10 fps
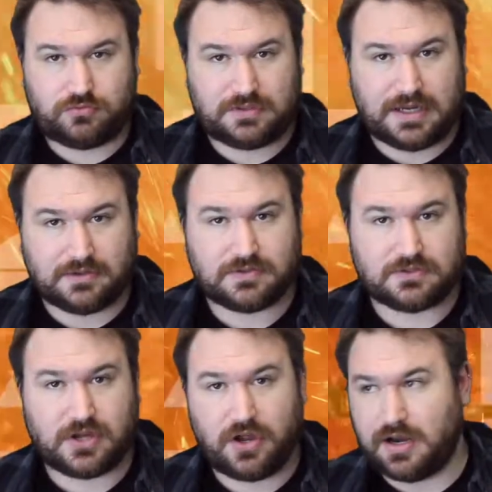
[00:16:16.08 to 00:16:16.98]
Dean to
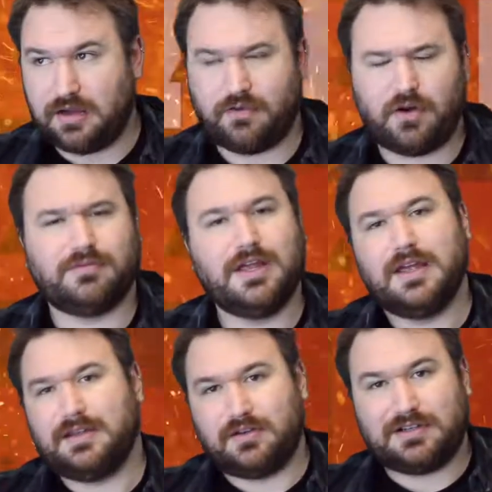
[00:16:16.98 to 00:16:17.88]
turn. I thought
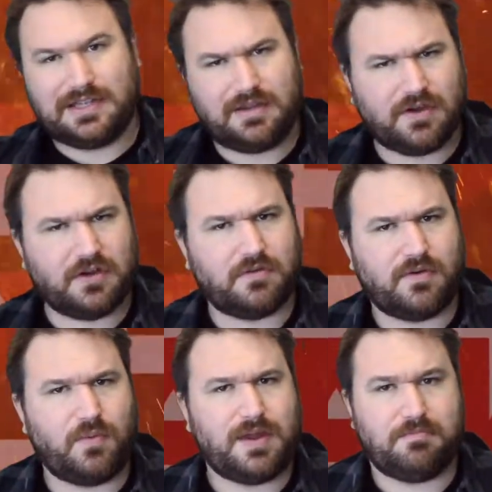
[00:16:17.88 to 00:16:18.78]
they'd leave it
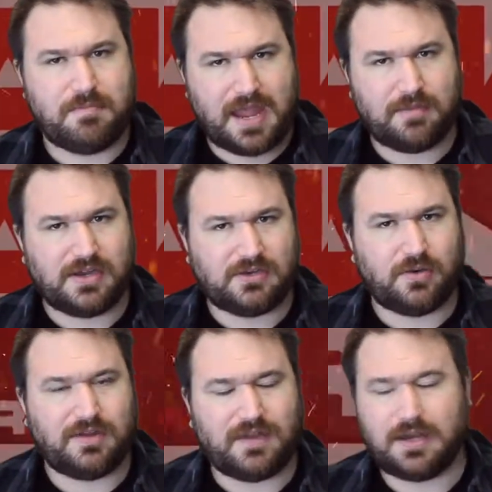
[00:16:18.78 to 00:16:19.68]
another week, maybe
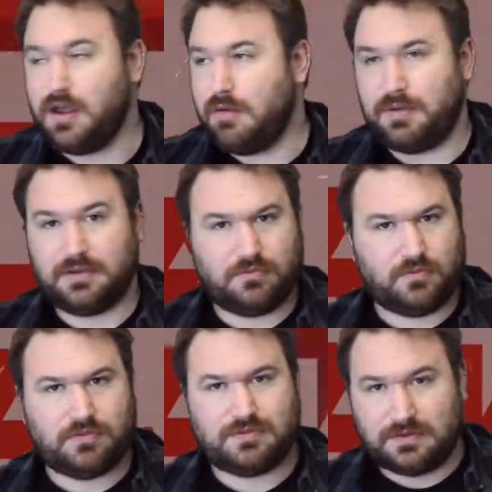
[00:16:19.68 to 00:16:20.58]
do it then. But
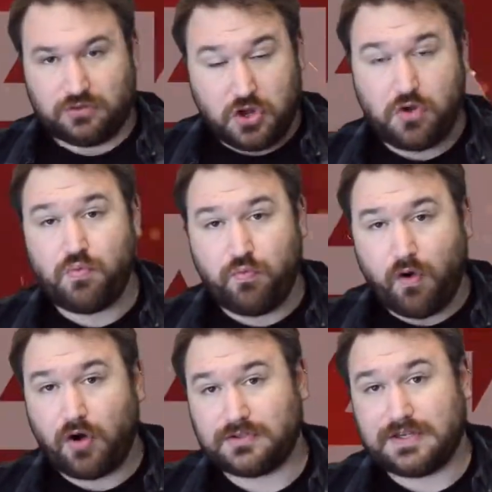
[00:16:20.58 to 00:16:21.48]
new
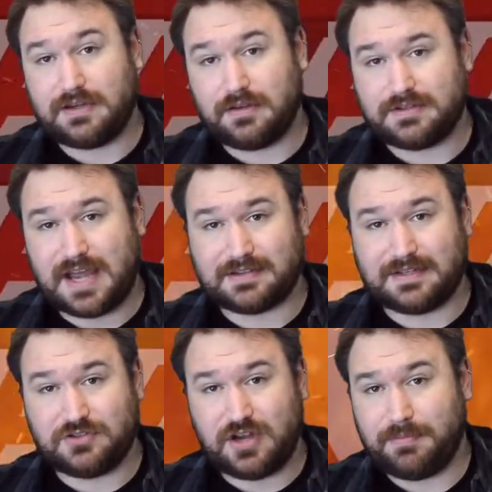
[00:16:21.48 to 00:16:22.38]
Raw Tag
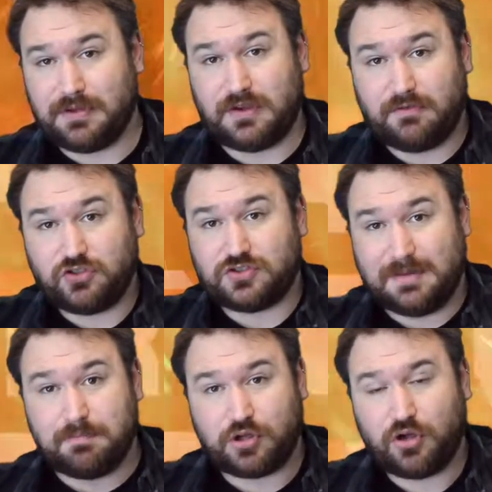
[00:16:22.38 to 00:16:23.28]
Team Champions have
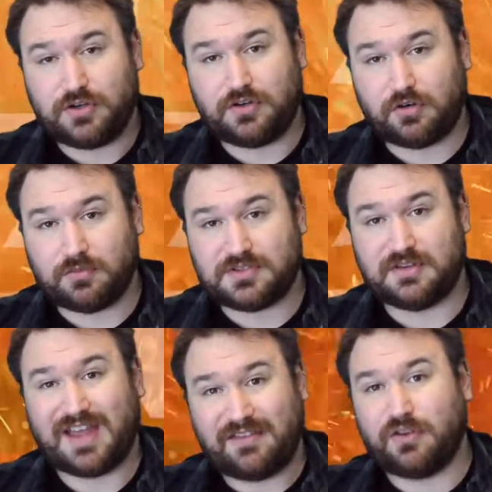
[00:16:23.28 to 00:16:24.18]
just imploded on
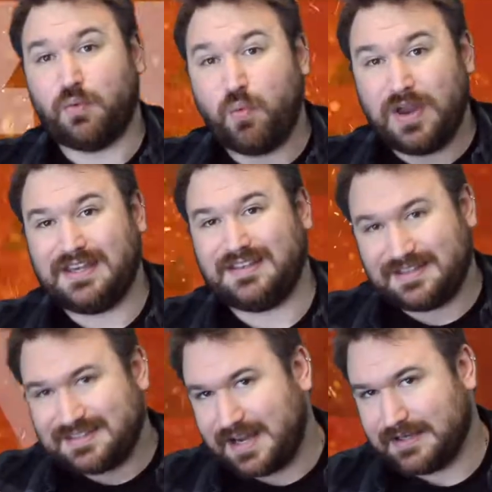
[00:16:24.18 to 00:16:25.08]
themselves after winning
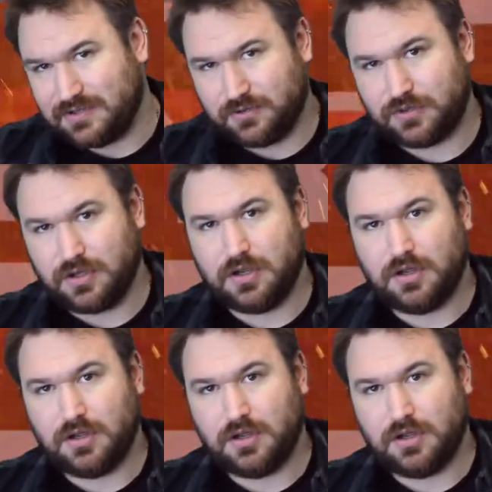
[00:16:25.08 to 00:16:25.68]
the titles.